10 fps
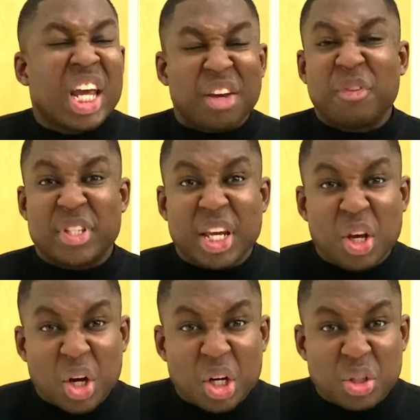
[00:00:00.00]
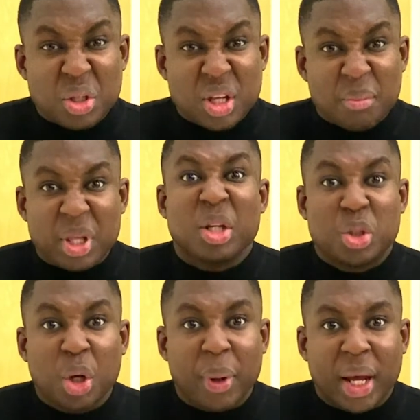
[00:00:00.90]
If you say you're going to do something,
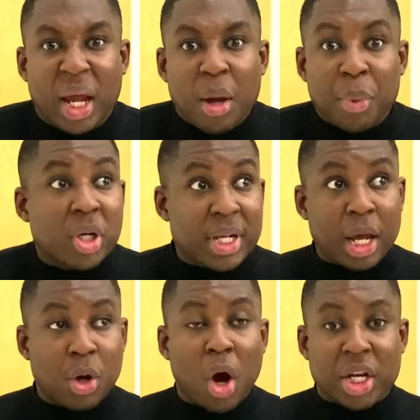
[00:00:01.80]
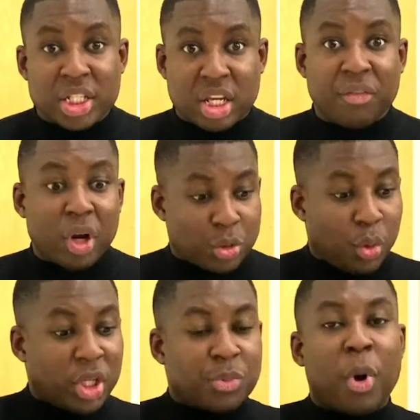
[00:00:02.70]
do it. Because like God, he's given us
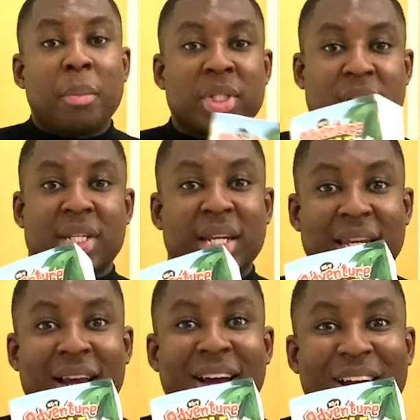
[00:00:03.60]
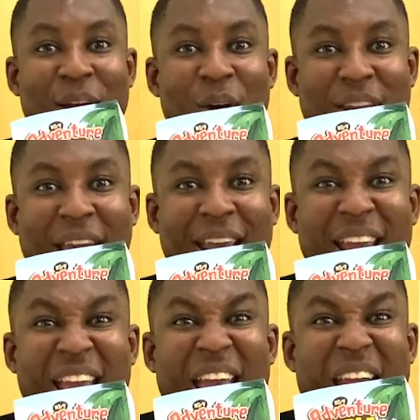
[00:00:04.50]
all these promises in here. Okay,
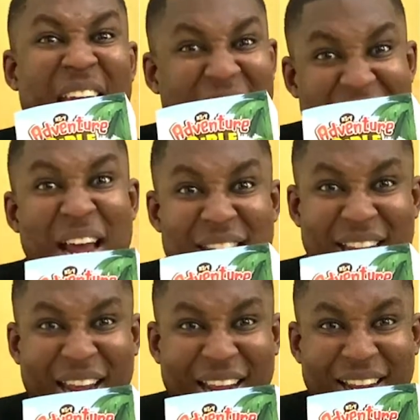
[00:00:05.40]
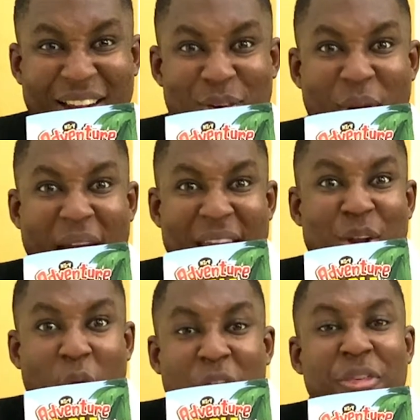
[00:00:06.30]
he does it,
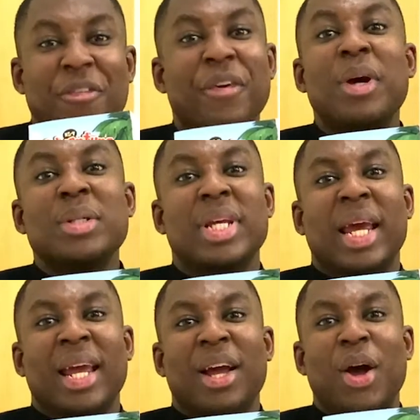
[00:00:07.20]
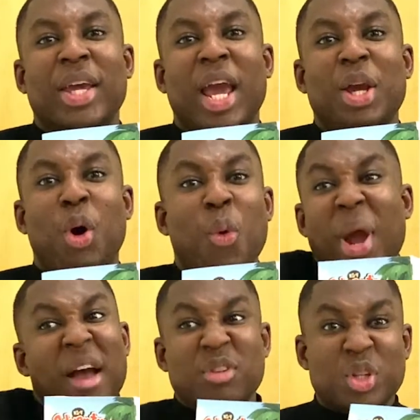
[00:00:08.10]
right? God fulfills it. Okay, all
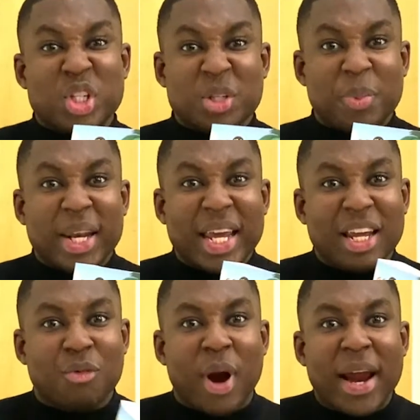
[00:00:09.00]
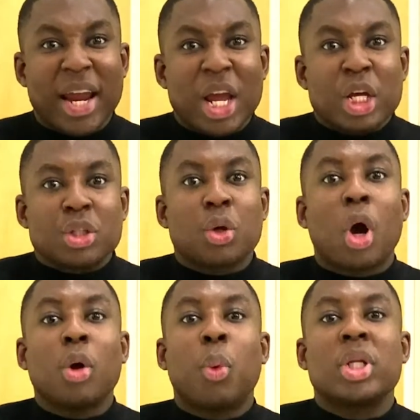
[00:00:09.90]
we have to do is just believe, right? So
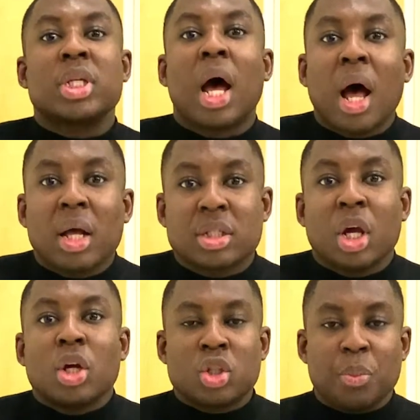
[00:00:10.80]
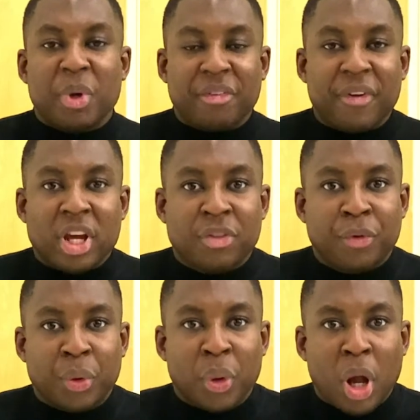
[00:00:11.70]
God wants us to be
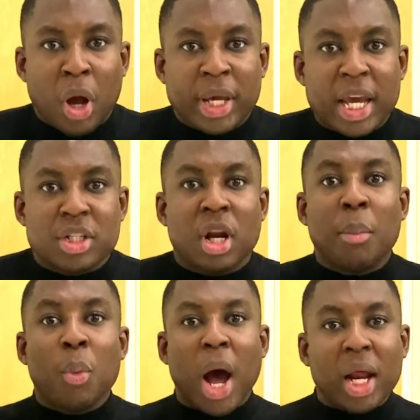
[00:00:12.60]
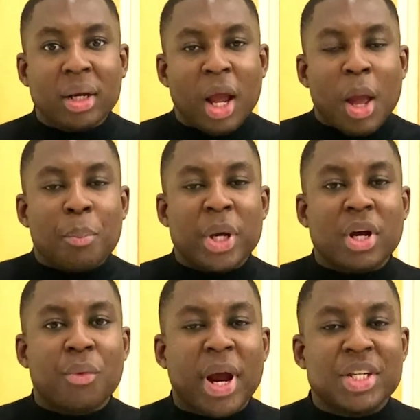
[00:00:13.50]
faithful. Okay, so number one, be
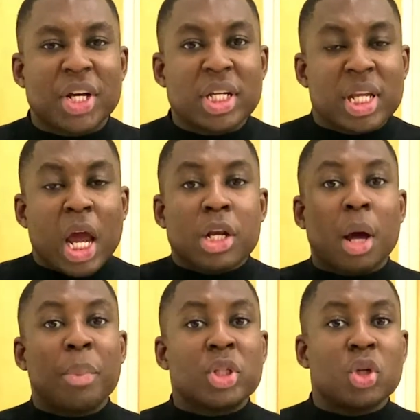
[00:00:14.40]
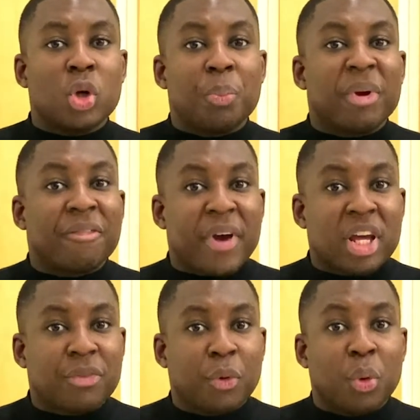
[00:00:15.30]
courageous. Number two, be
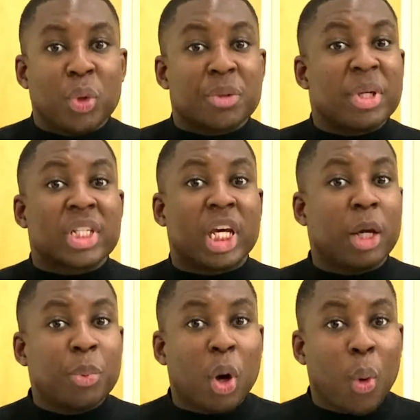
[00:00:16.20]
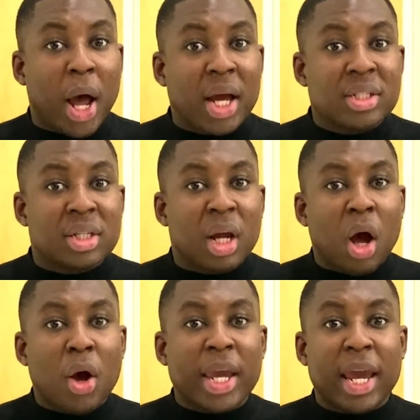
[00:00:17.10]
faithful, which means keep your word.
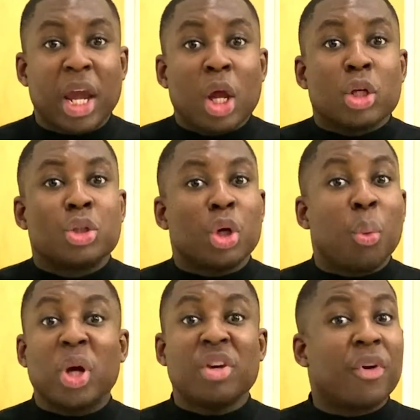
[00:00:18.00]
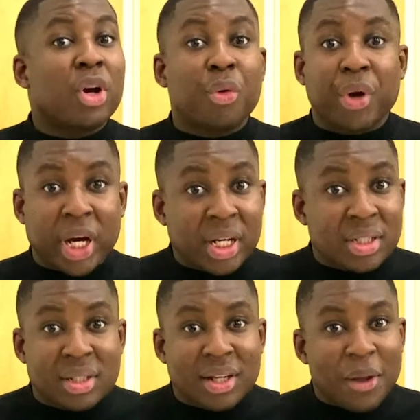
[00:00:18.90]
Okay, do what you've agreed.